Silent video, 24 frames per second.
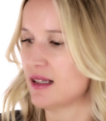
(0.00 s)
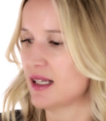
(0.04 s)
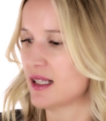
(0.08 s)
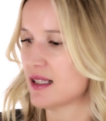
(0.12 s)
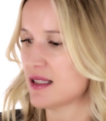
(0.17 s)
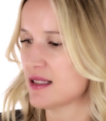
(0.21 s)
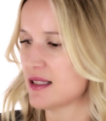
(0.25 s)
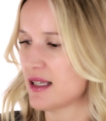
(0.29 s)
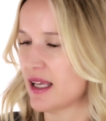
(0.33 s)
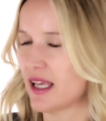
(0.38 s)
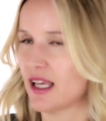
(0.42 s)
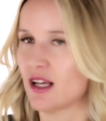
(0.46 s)

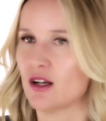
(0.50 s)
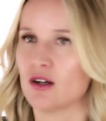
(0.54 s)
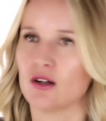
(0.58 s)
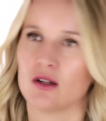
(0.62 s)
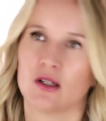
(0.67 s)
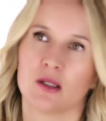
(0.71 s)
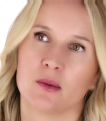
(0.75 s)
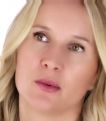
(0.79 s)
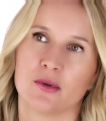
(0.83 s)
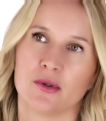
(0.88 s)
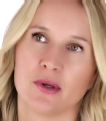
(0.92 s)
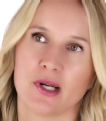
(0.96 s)
It's a
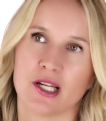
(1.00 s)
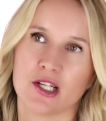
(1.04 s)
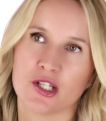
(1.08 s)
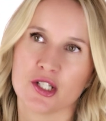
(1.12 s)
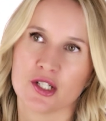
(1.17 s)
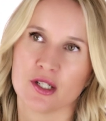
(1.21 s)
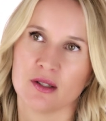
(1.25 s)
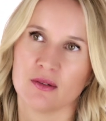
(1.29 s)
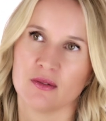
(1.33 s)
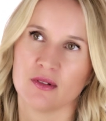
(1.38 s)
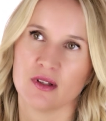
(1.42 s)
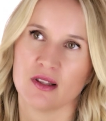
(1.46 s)

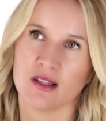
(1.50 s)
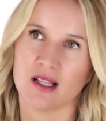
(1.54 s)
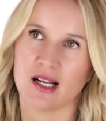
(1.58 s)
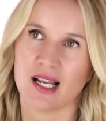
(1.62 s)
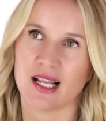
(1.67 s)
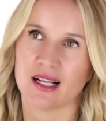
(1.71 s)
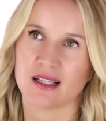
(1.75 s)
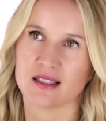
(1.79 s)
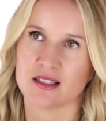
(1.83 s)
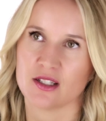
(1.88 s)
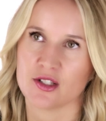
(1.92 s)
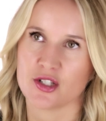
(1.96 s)
collaboration with
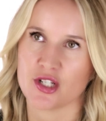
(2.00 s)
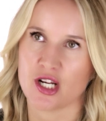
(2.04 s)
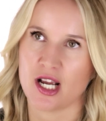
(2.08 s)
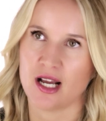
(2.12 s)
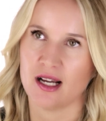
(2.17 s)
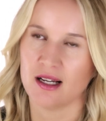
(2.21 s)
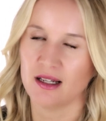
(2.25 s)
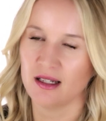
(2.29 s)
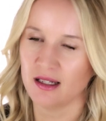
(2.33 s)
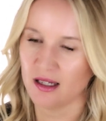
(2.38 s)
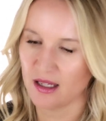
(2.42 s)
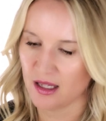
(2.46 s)
Alexa
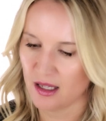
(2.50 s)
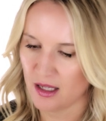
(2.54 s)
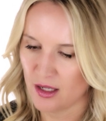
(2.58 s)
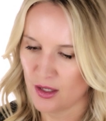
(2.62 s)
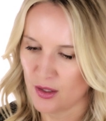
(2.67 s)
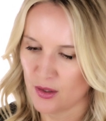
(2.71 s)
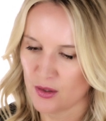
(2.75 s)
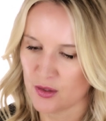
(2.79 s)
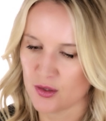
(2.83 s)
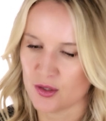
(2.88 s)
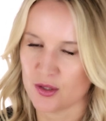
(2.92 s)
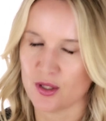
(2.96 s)
Chung,
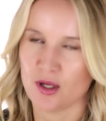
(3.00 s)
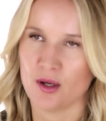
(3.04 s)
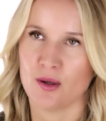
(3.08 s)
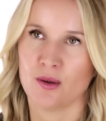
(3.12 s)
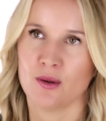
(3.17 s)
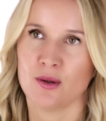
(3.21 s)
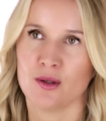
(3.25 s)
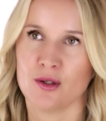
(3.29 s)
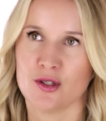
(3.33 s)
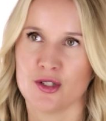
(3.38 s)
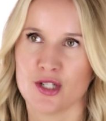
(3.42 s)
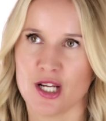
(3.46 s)

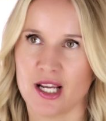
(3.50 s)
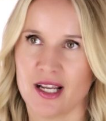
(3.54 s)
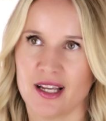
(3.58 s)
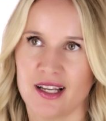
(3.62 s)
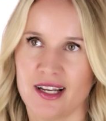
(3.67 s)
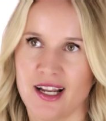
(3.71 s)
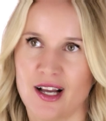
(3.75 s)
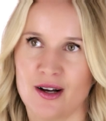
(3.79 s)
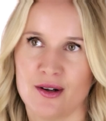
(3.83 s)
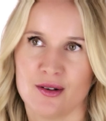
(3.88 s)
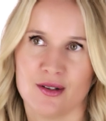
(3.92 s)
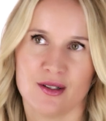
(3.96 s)
so check it
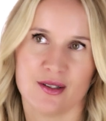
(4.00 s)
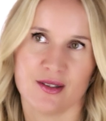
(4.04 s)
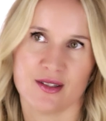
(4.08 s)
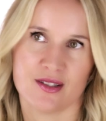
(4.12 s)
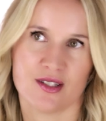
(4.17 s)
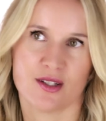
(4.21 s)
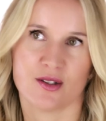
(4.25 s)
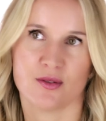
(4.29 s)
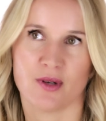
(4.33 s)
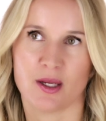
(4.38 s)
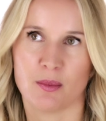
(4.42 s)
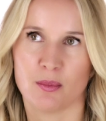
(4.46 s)
out. It's
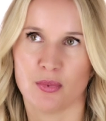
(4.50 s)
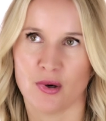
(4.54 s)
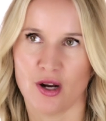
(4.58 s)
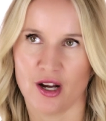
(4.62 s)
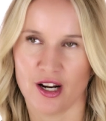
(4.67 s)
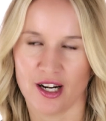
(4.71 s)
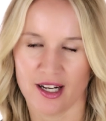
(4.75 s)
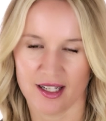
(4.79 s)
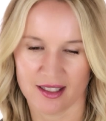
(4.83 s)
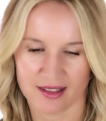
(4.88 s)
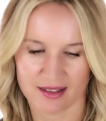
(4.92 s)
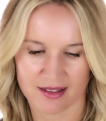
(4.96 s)
a great
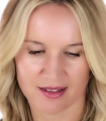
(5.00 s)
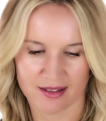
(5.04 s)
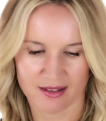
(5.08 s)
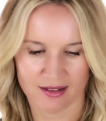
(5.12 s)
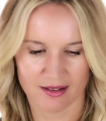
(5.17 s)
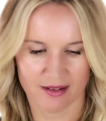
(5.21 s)
product.